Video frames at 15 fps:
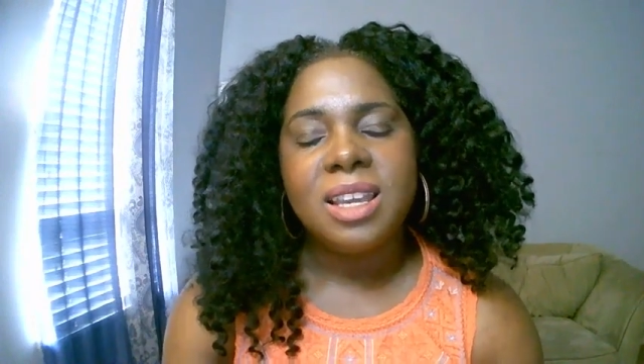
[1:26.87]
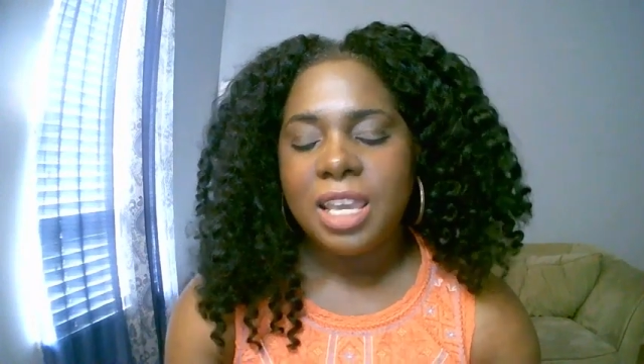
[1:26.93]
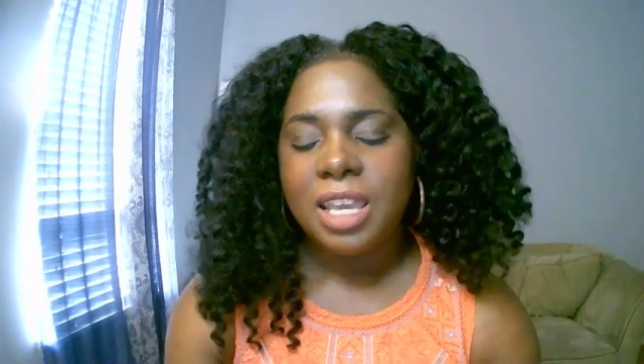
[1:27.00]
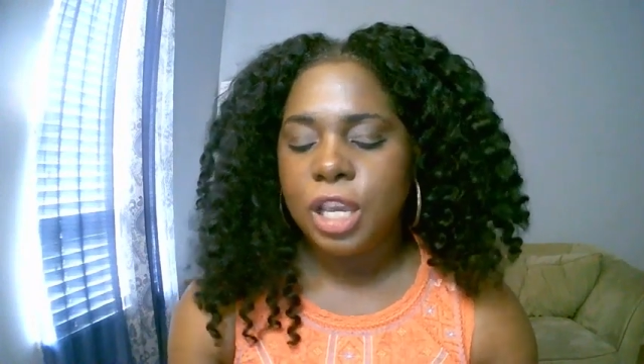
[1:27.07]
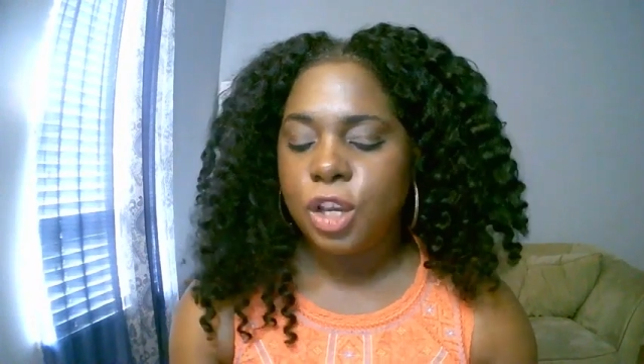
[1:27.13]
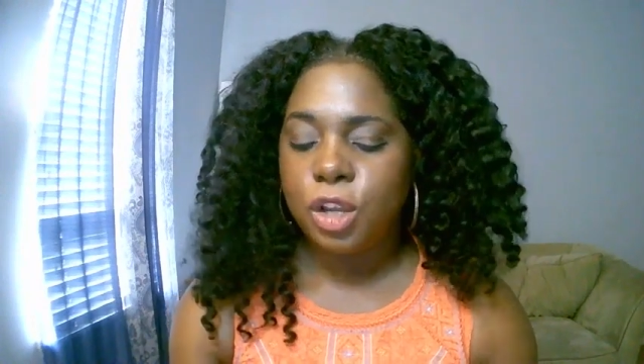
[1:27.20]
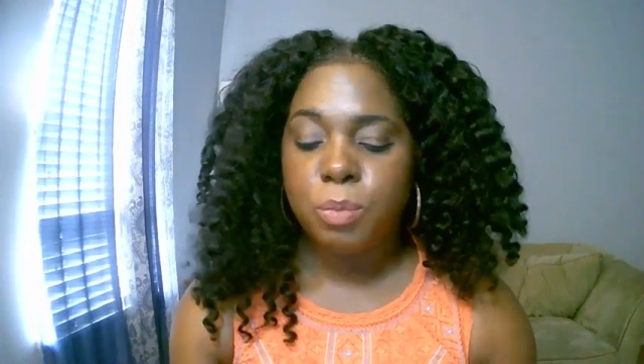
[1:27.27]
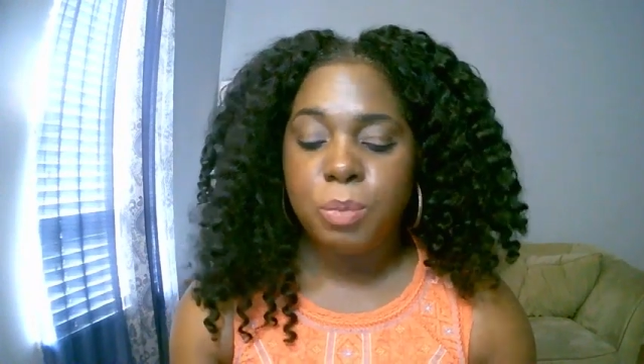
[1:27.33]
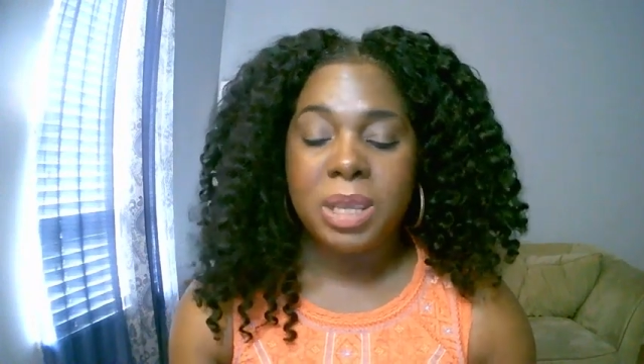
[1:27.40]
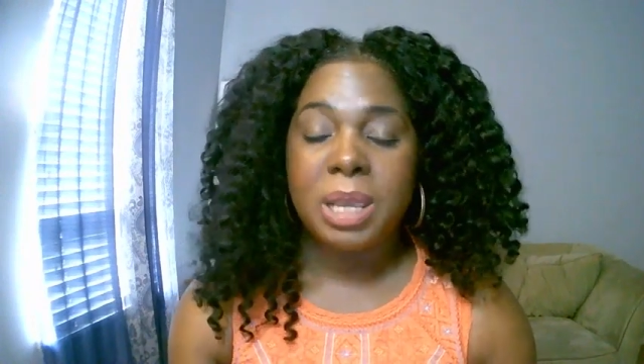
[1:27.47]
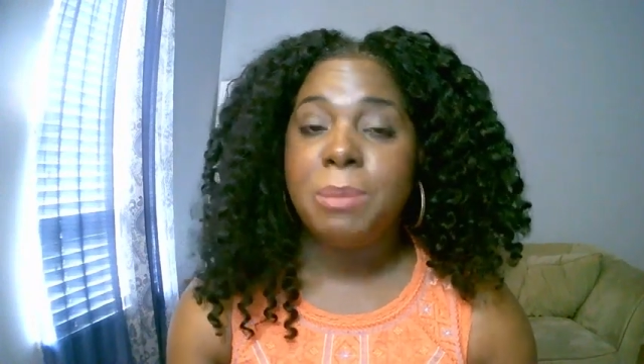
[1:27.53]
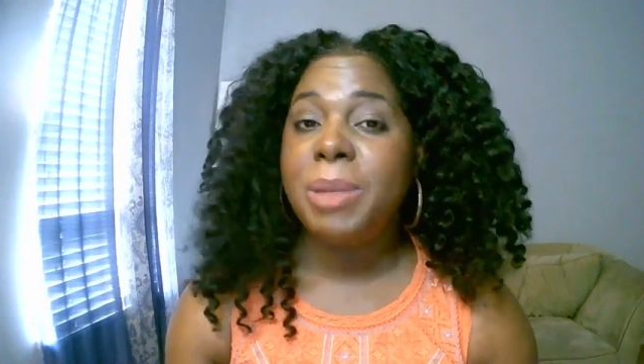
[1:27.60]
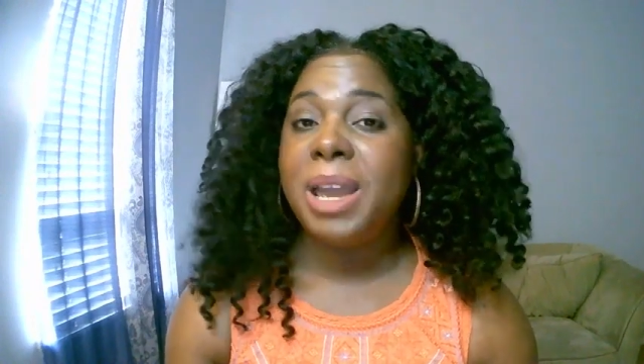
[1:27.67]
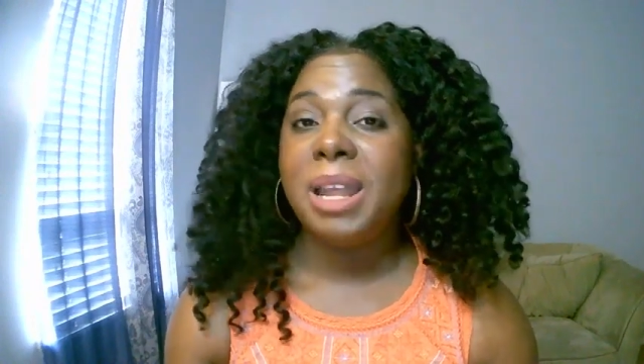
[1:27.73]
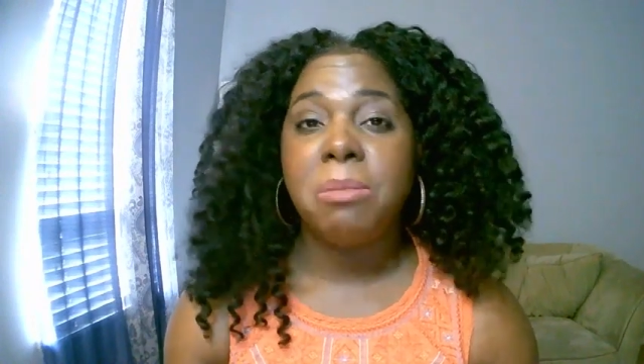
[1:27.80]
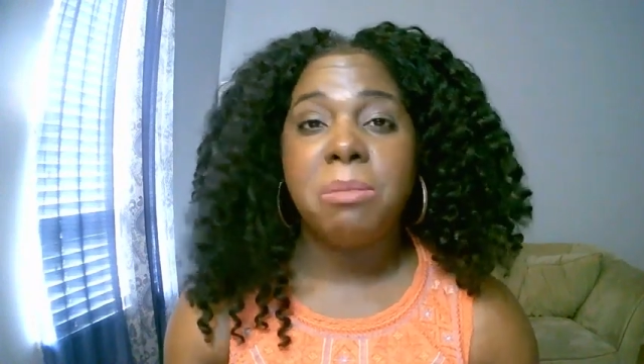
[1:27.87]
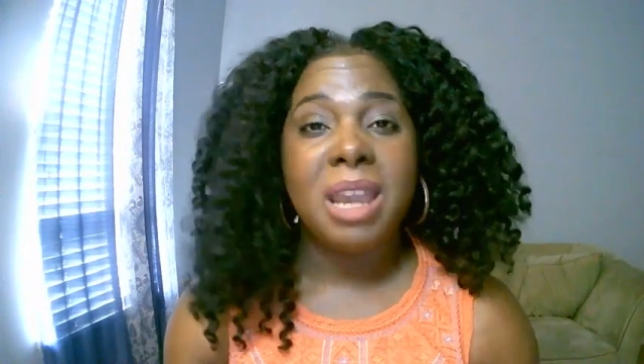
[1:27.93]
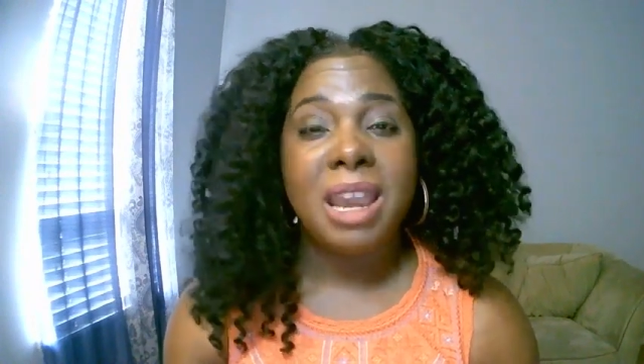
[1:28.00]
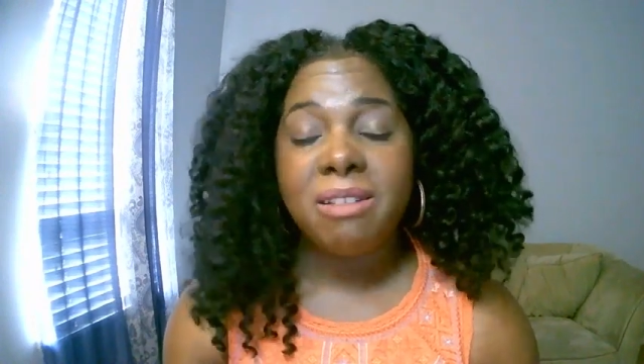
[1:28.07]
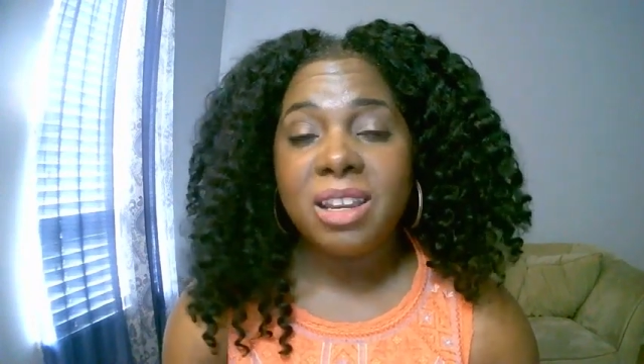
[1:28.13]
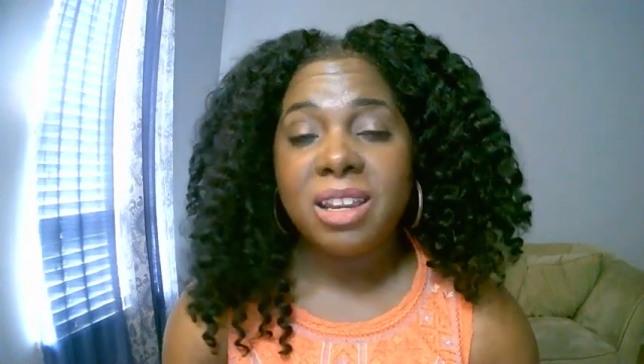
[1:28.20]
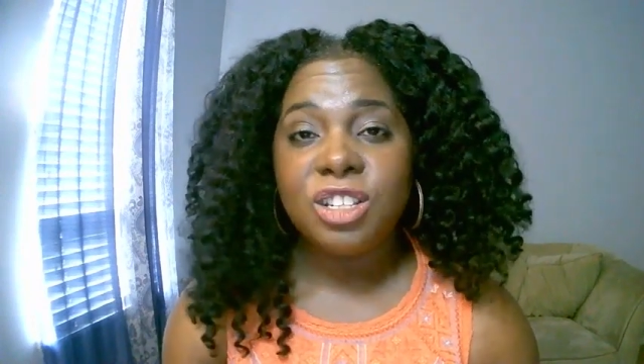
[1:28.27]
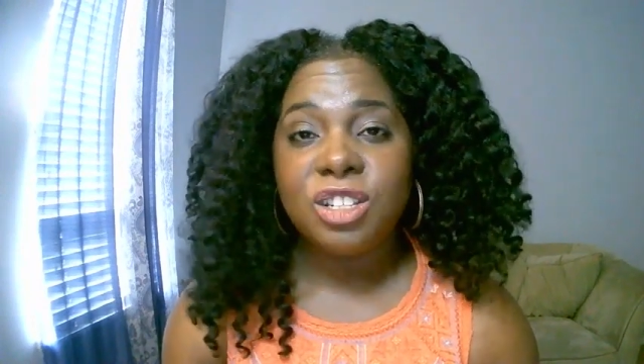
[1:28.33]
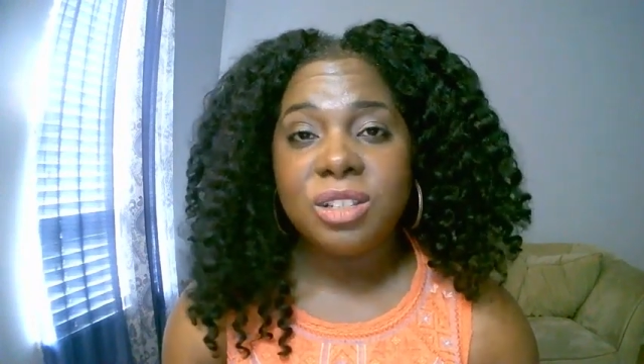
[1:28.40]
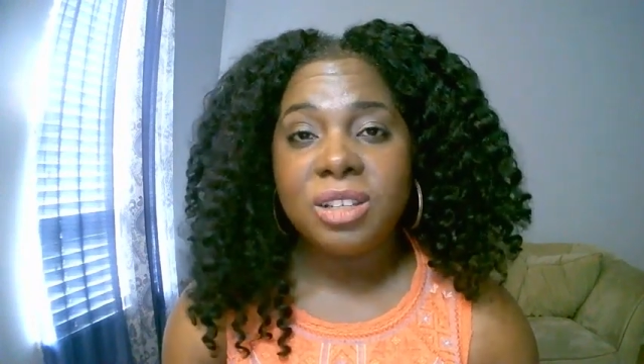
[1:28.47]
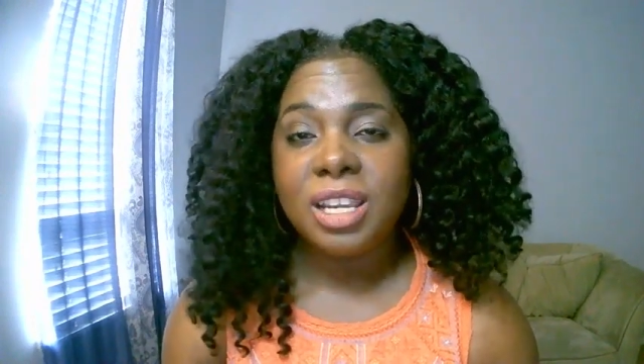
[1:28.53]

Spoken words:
It could be a bad marriage.